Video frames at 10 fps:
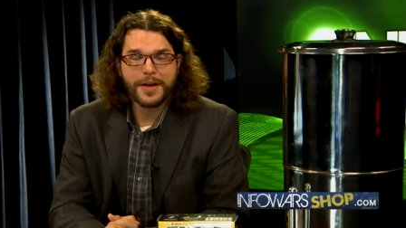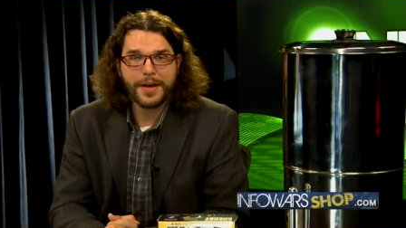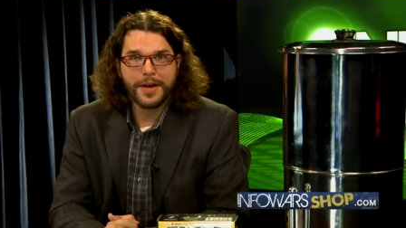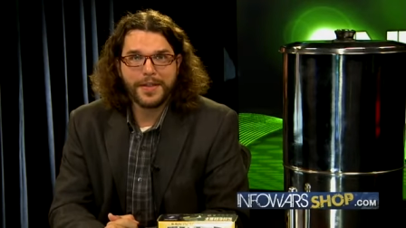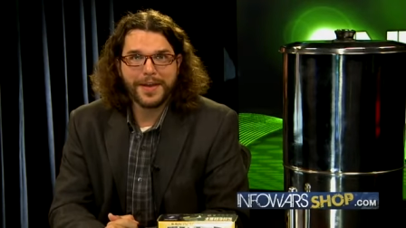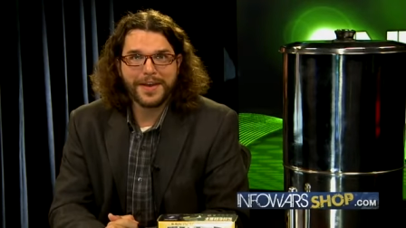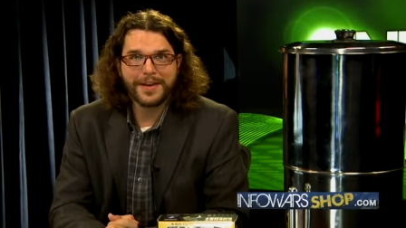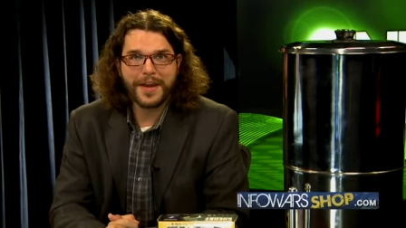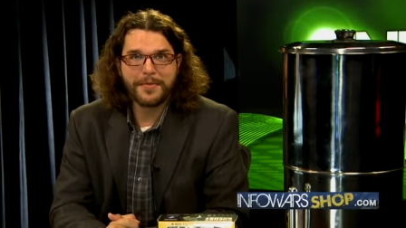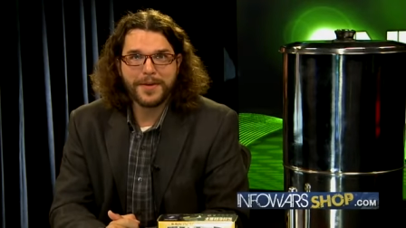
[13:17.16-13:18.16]
uh, they
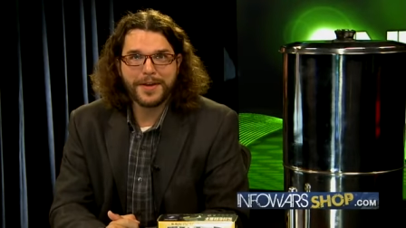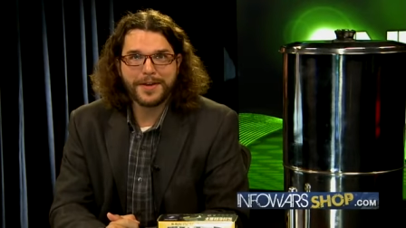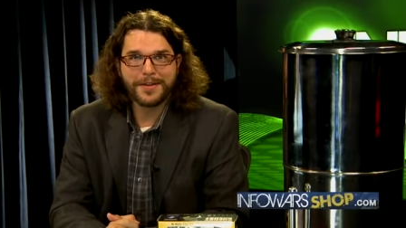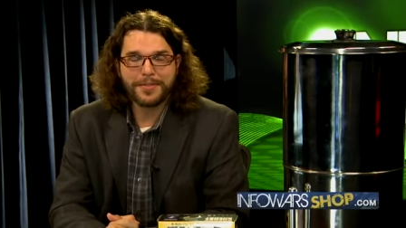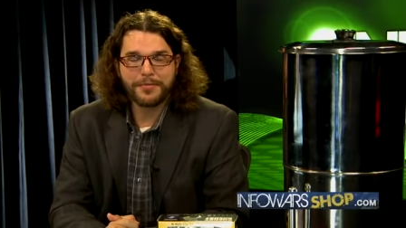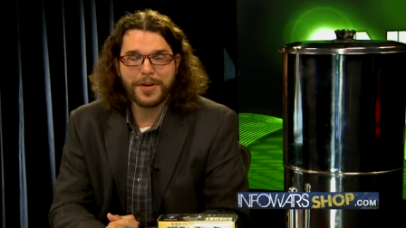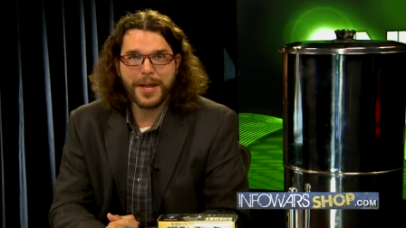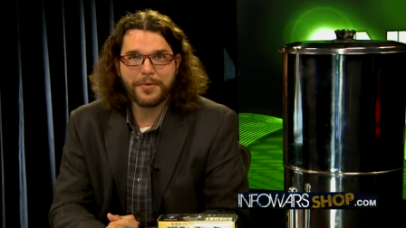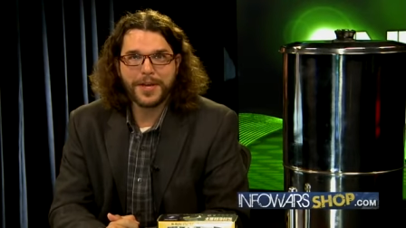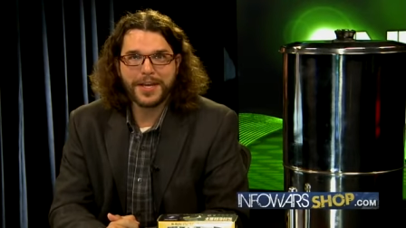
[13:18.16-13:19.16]
gave me a
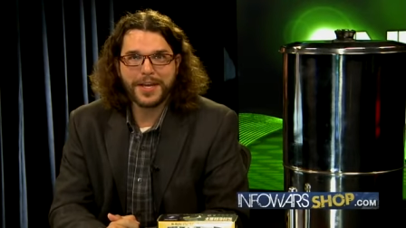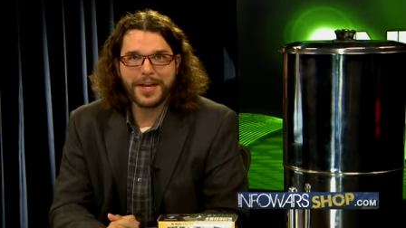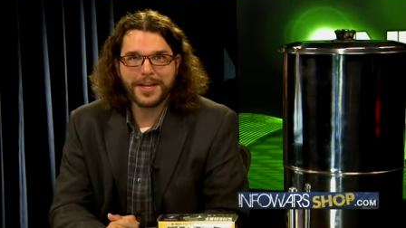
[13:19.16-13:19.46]
three-day weekend.